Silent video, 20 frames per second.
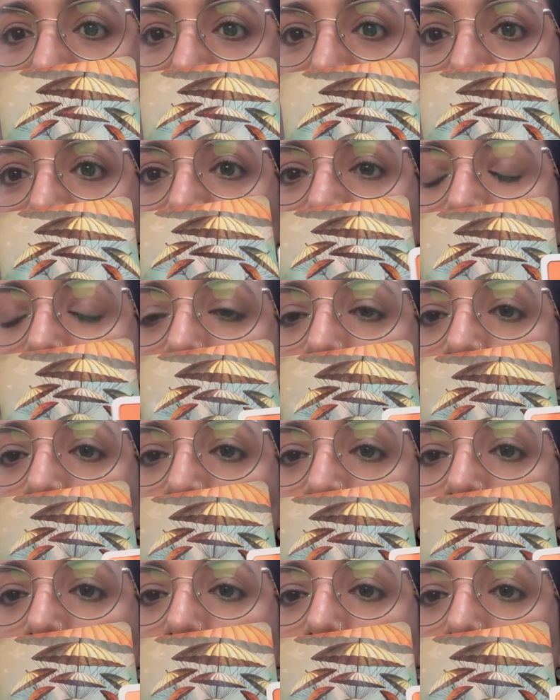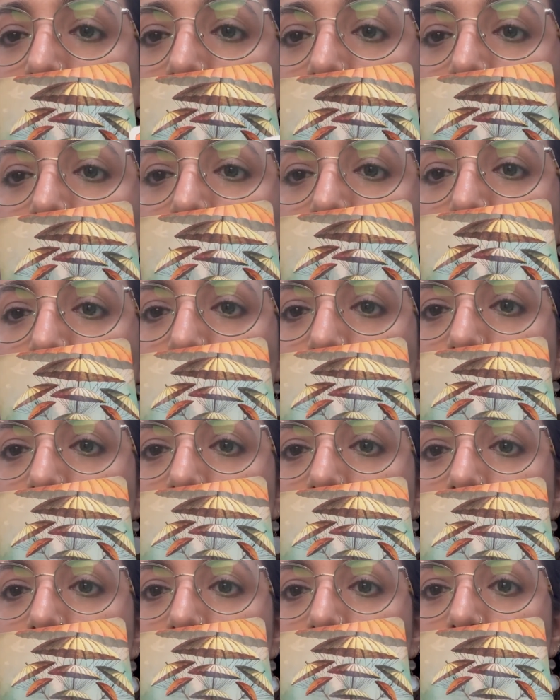This one looks more like
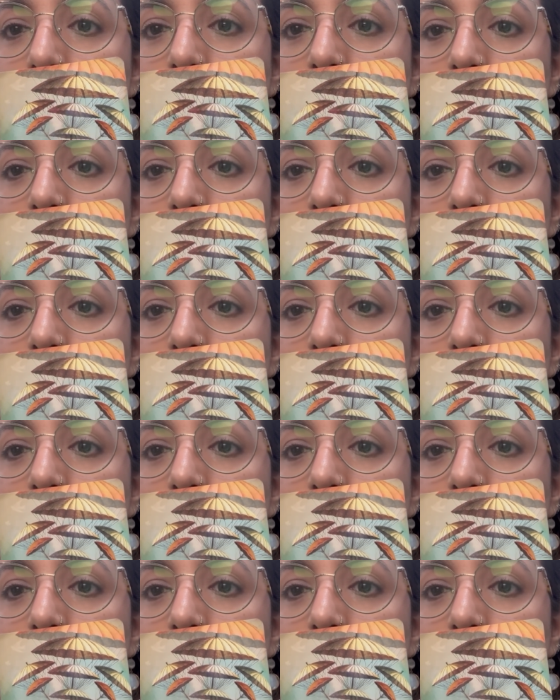she's